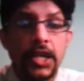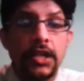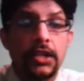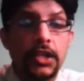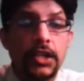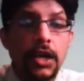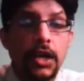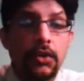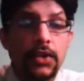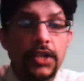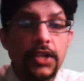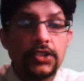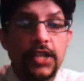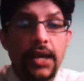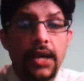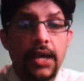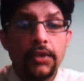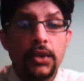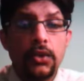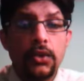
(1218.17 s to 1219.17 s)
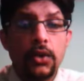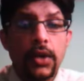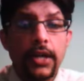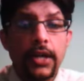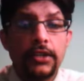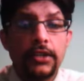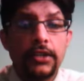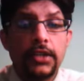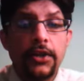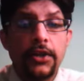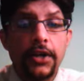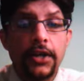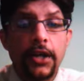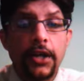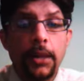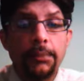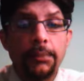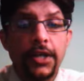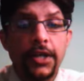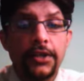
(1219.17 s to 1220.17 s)
Now let's have a look at the cricket
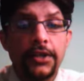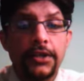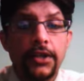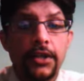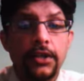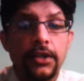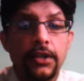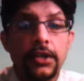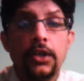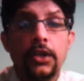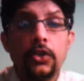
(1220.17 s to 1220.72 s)
update here.